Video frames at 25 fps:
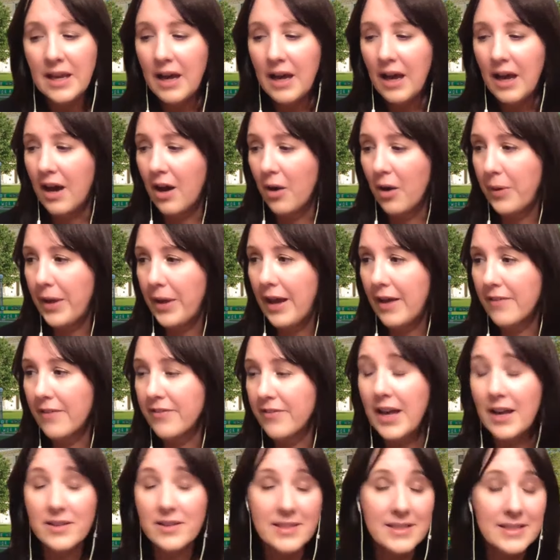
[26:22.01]
Uh, we have
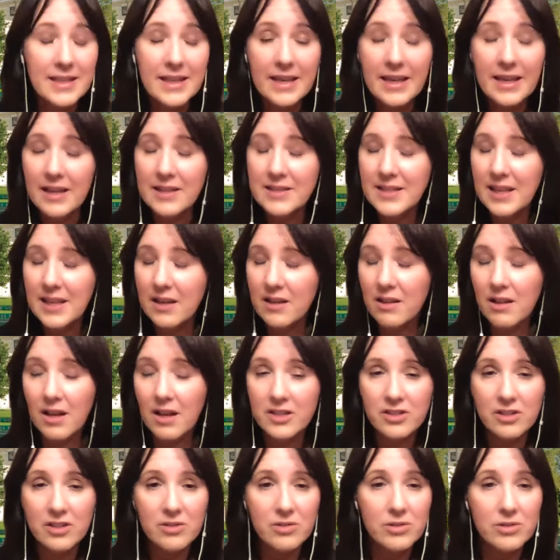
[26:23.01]
counseling and
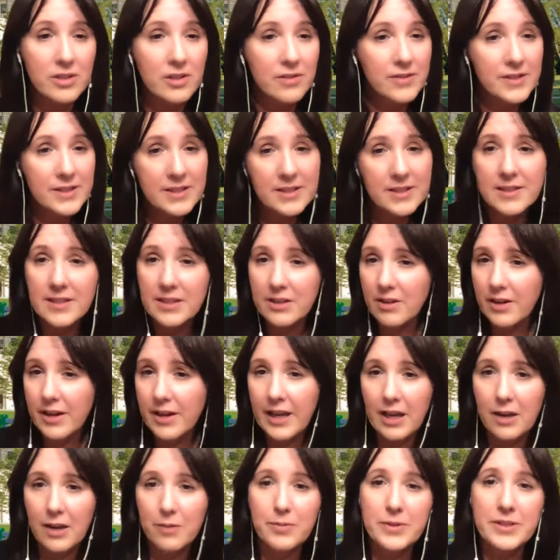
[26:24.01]
psychological services here on
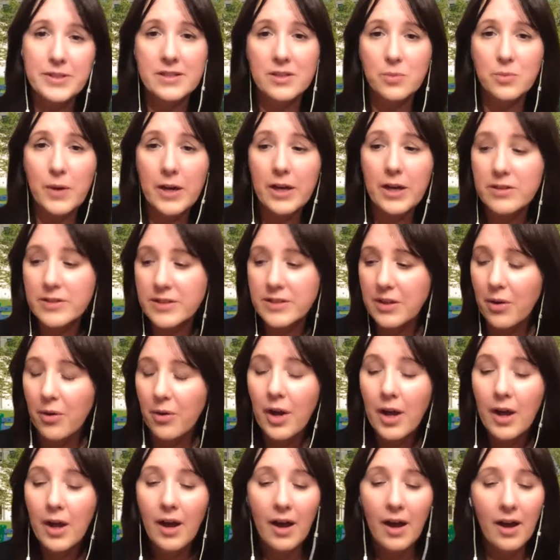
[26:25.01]
campus as well. So
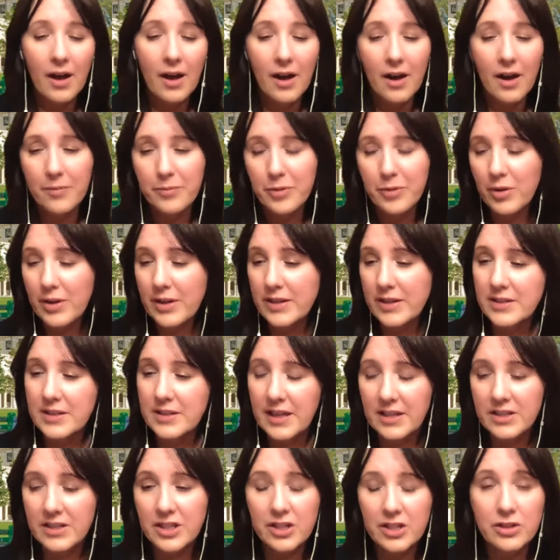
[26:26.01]
um, you can
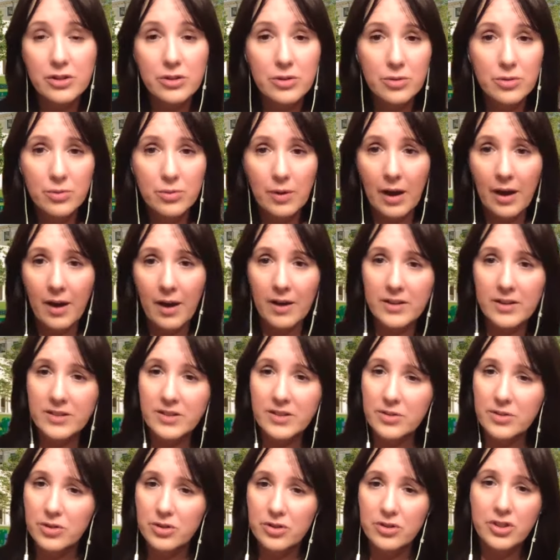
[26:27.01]
continue uh,
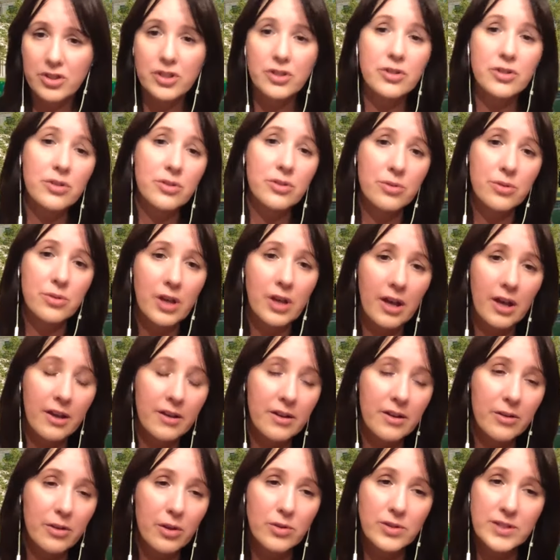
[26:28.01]
to, to do
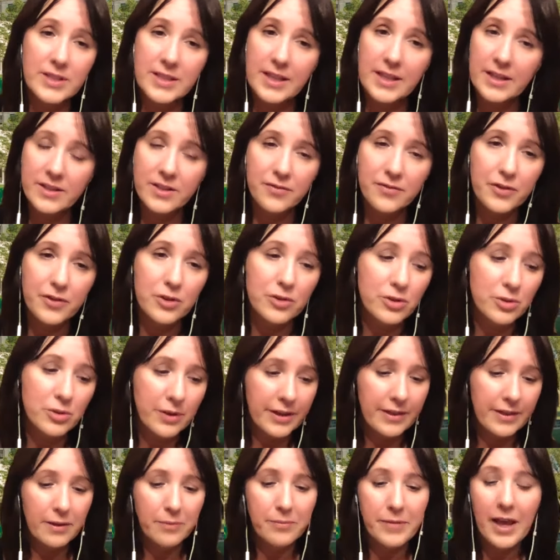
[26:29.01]
that, those things if you're
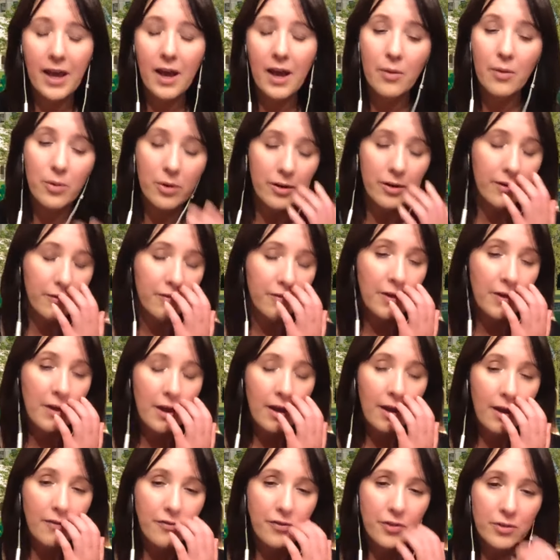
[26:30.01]
doing them now, or
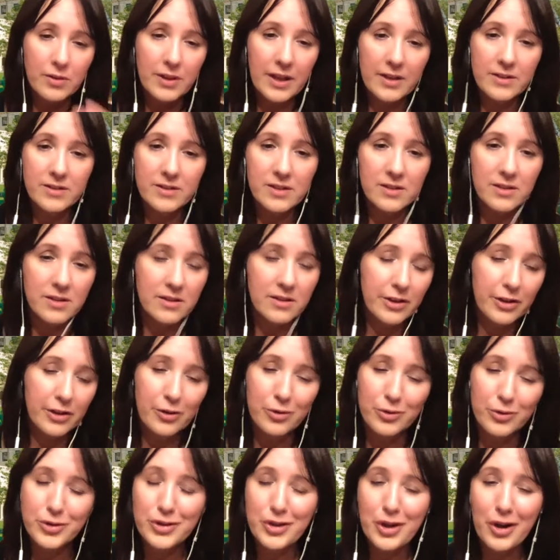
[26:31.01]
if, if you'd like to you know,
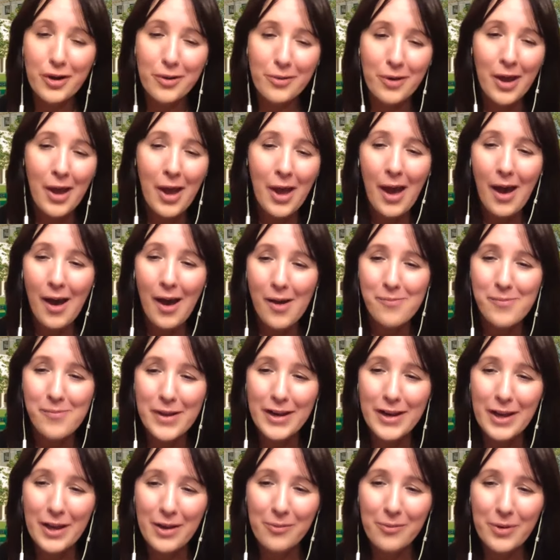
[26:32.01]
start uh,
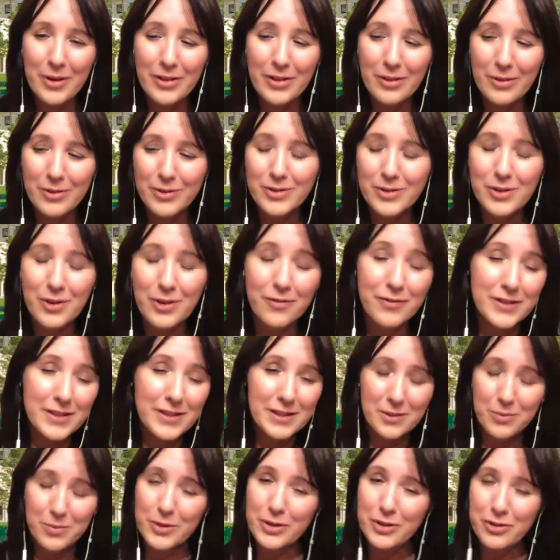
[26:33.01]
meeting with those
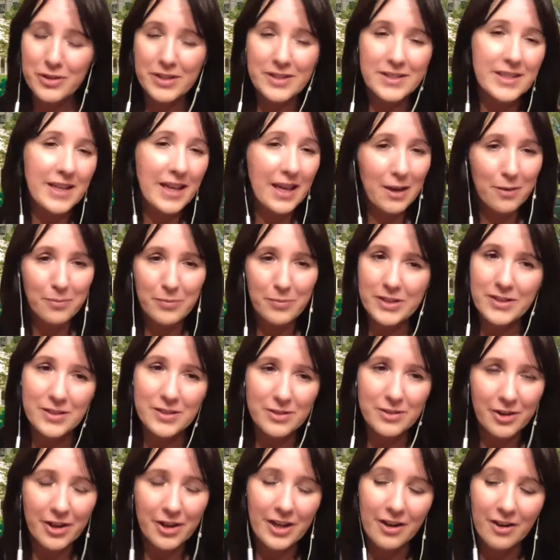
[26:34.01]
services once you get to campus,
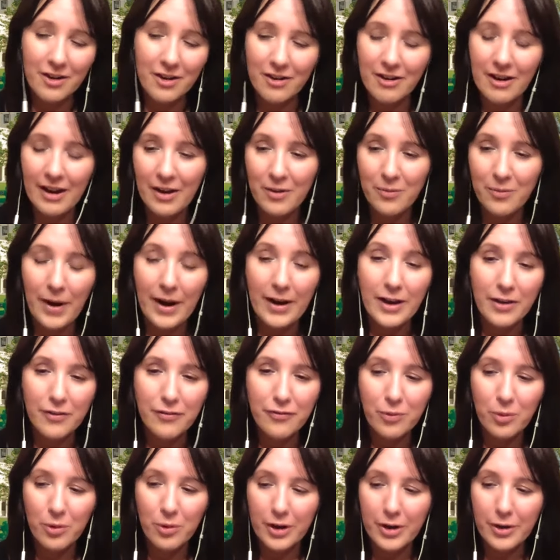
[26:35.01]
they're here and ready
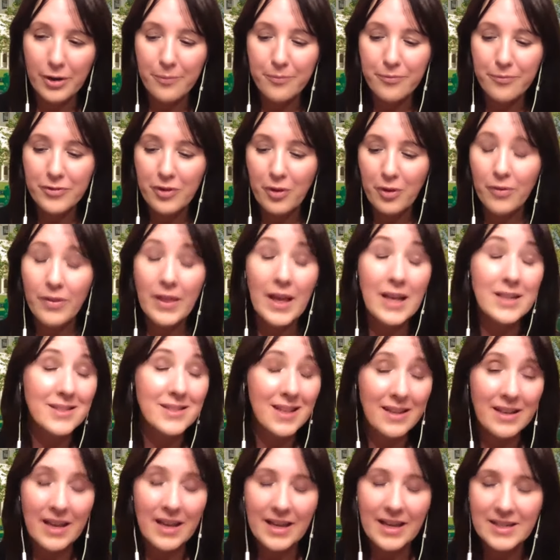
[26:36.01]
for you. So that's a
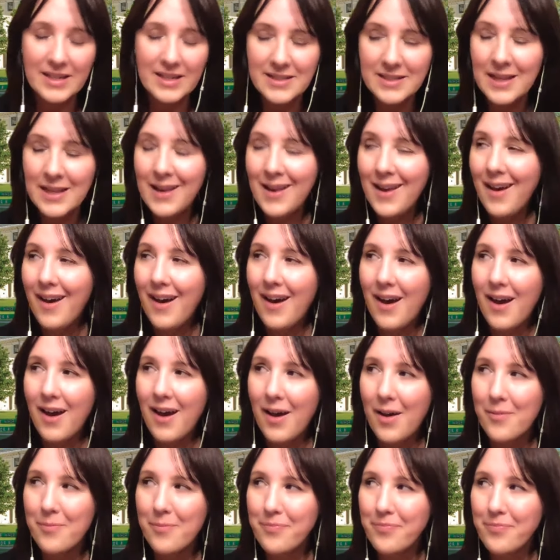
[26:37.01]
nice,
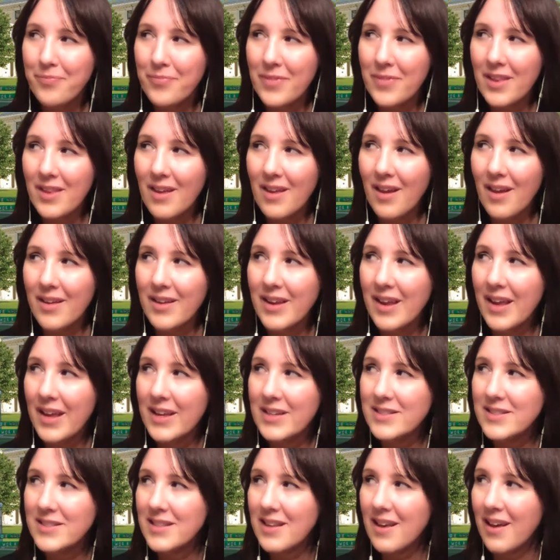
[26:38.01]
um, a
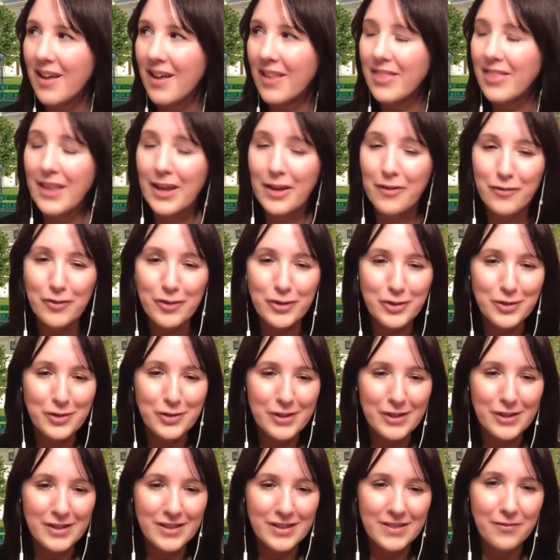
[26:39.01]
nice uh, thing for
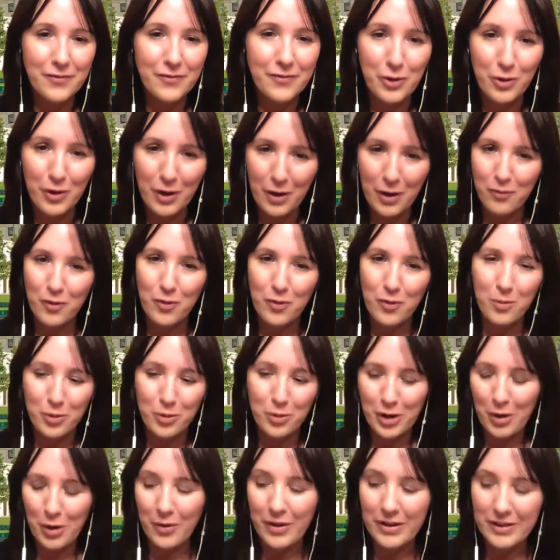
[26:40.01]
students to feel comfortable comfortable
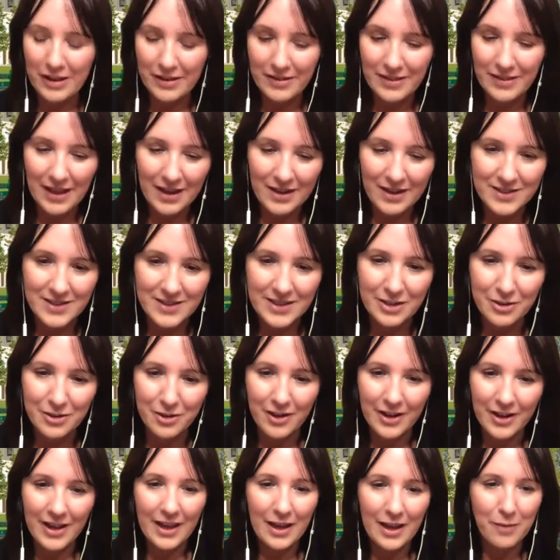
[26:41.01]
knowing that that is here
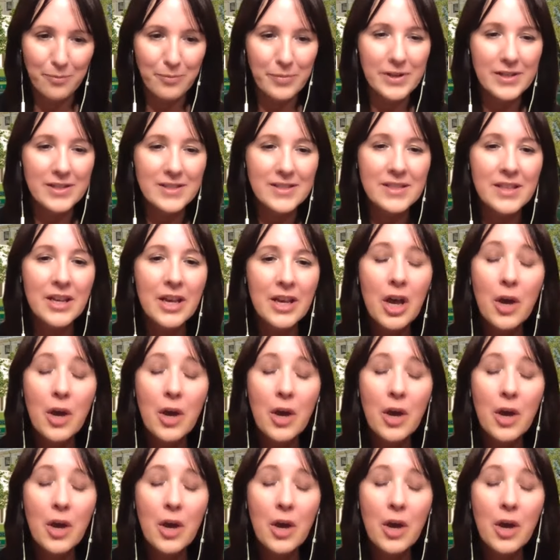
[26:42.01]
on campus.